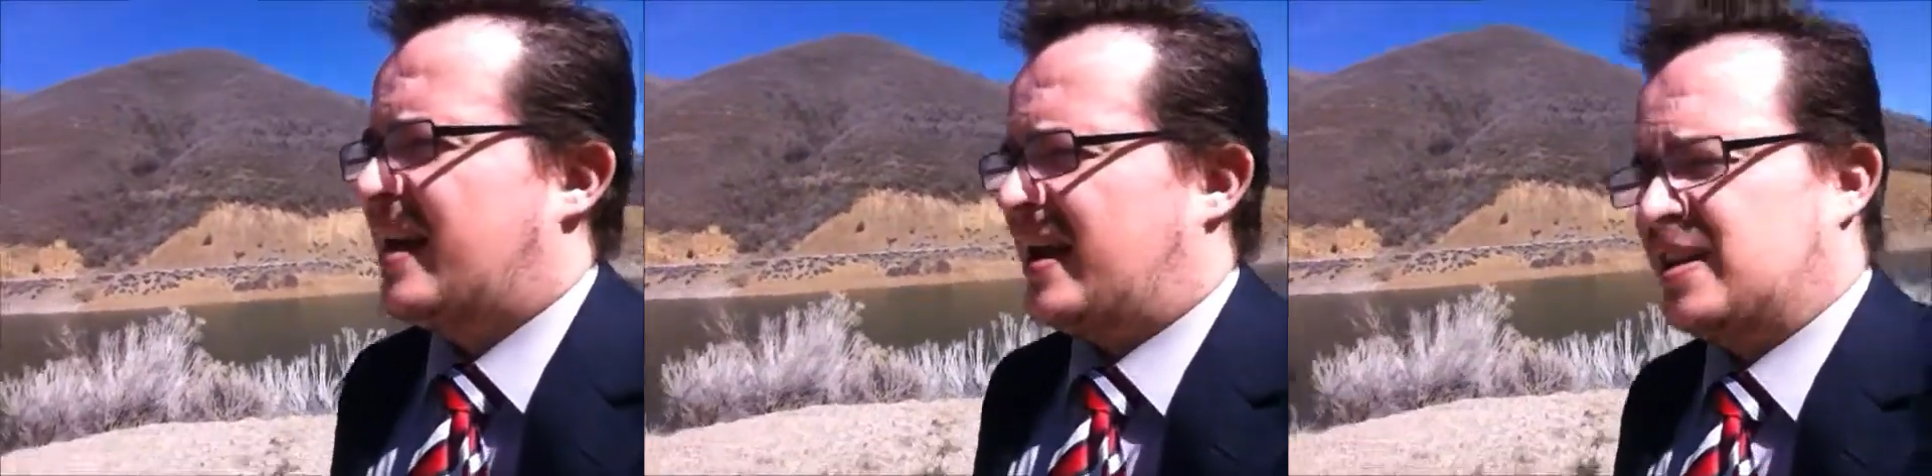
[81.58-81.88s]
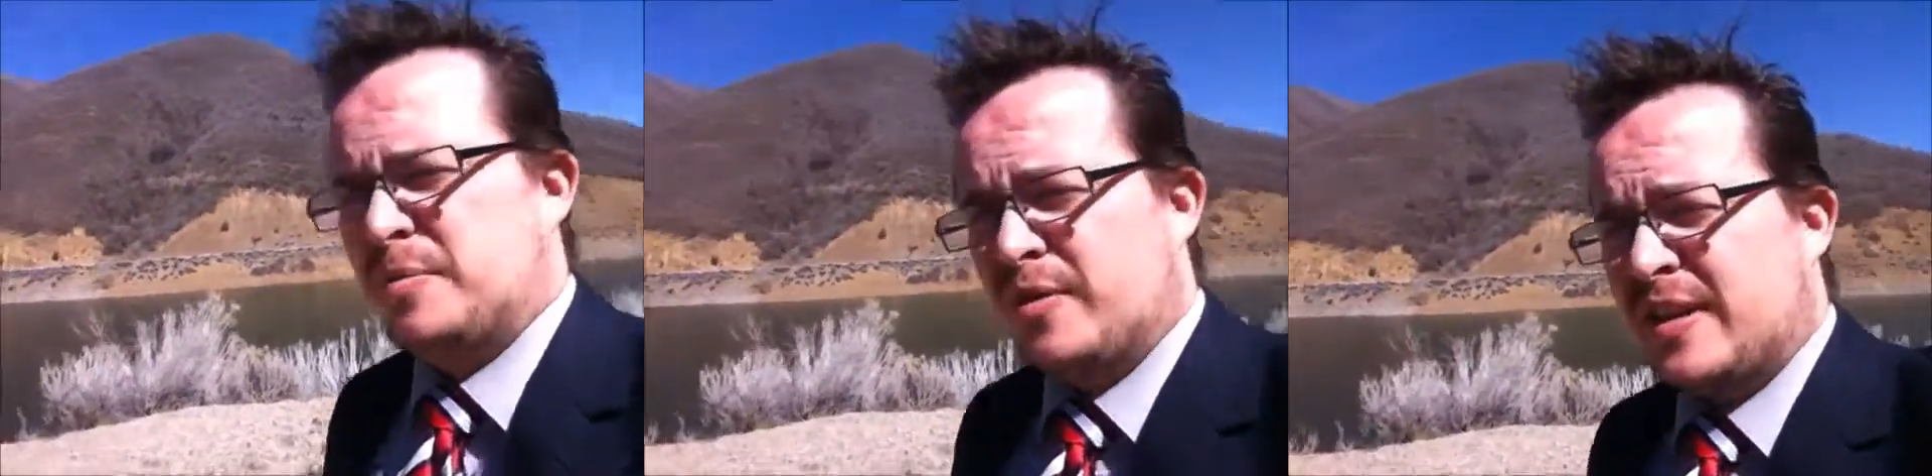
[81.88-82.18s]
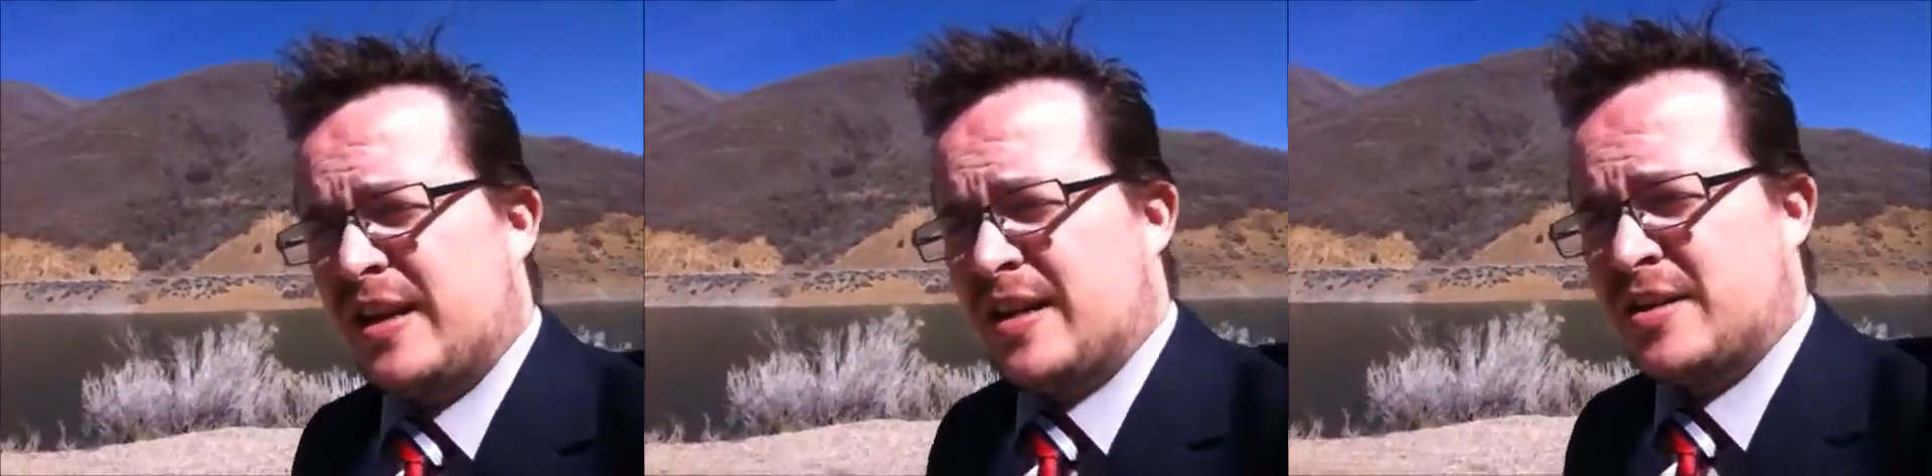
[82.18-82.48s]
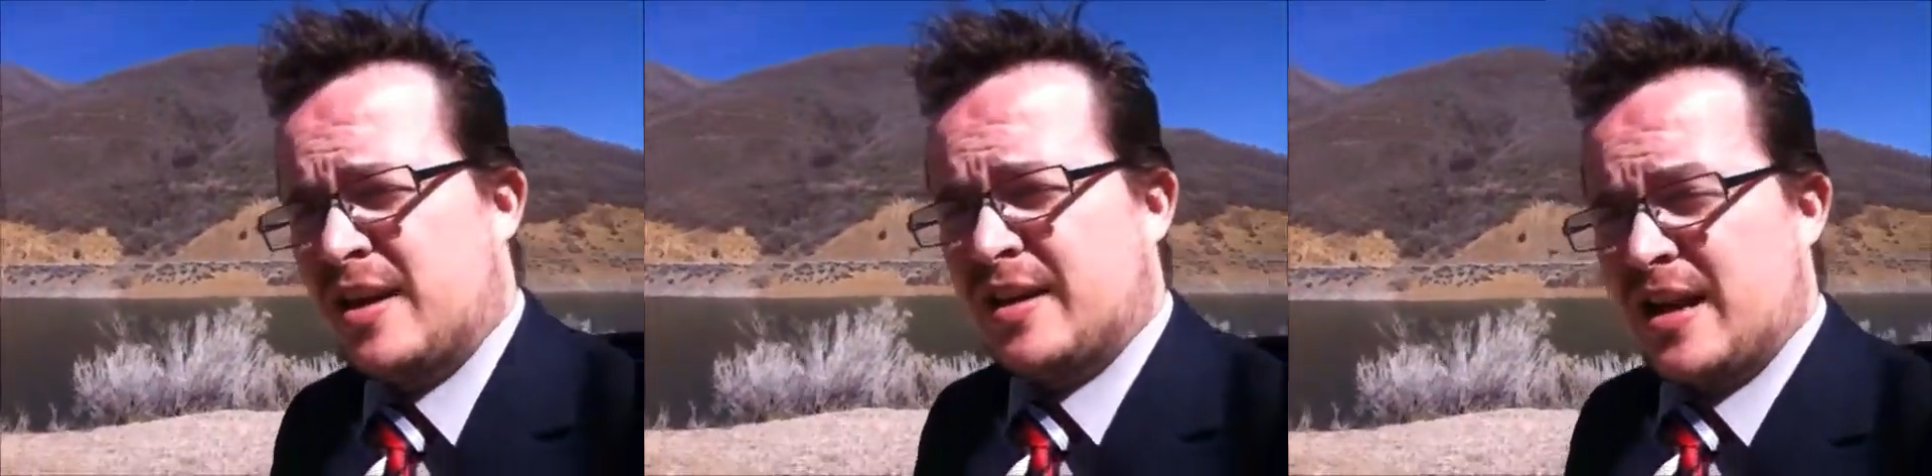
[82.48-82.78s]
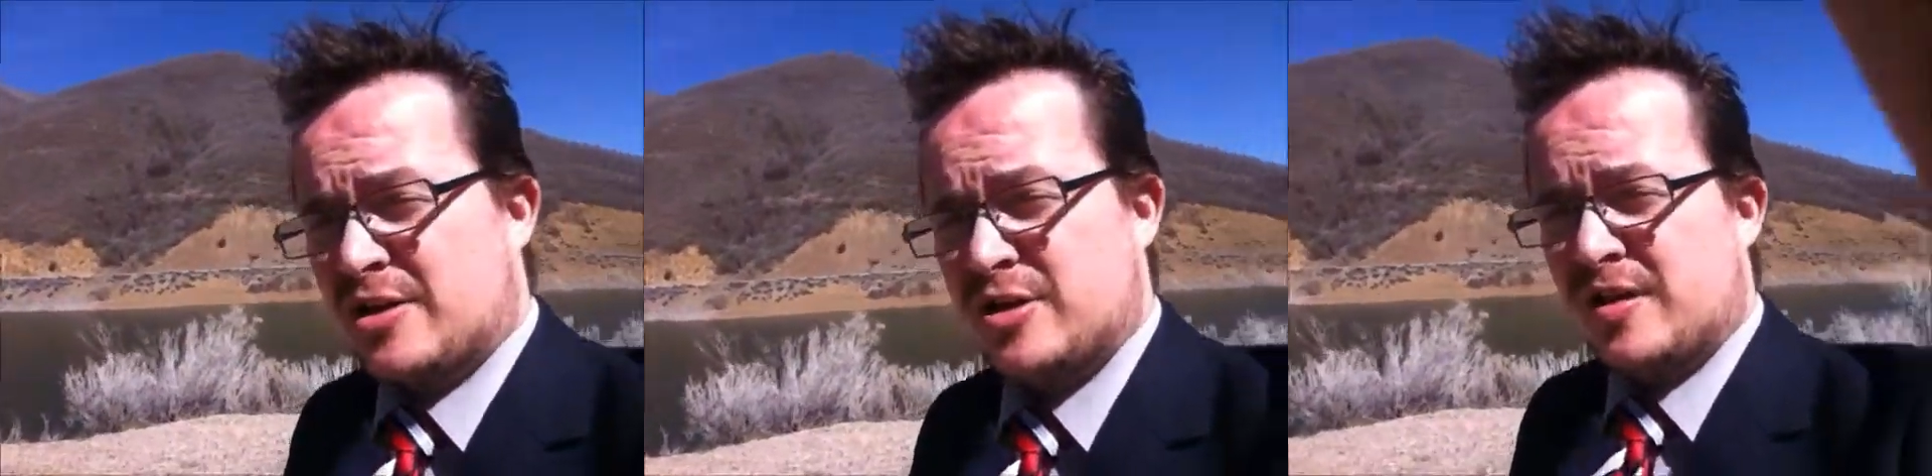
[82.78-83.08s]
And the movie that I saw
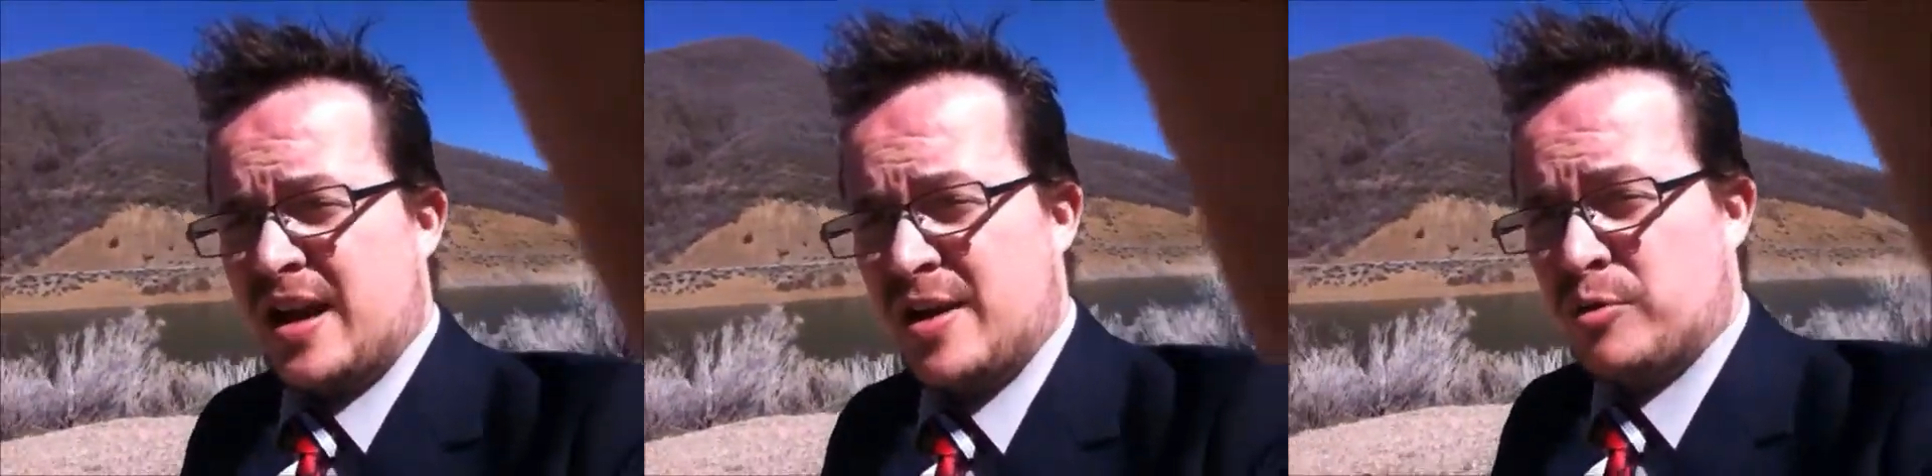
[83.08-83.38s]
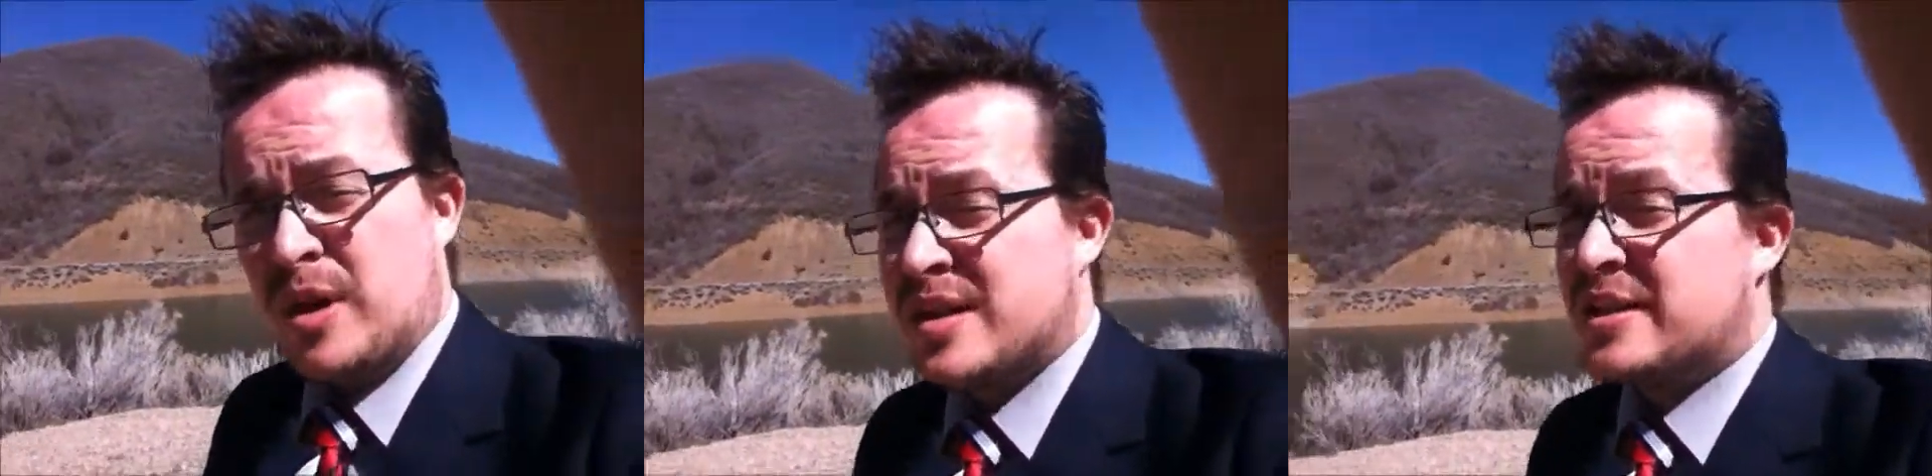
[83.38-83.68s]
yesterday was,